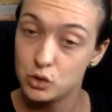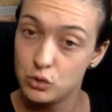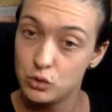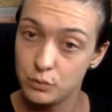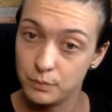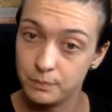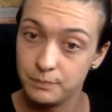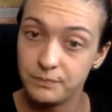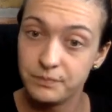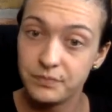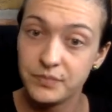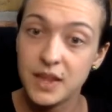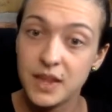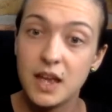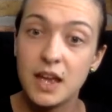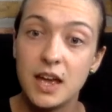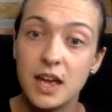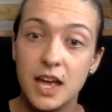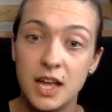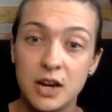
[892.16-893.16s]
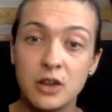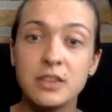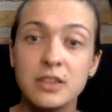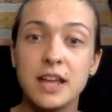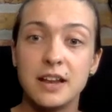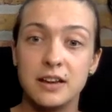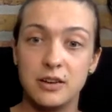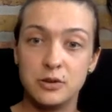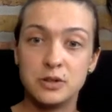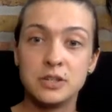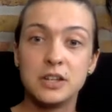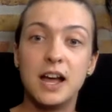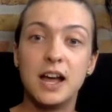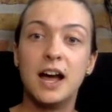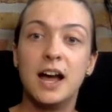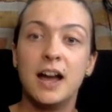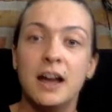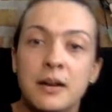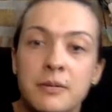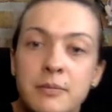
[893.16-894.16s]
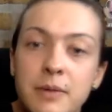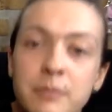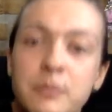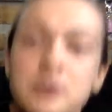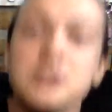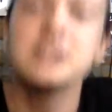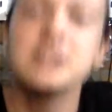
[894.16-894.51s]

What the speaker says: True. And on that note, I'm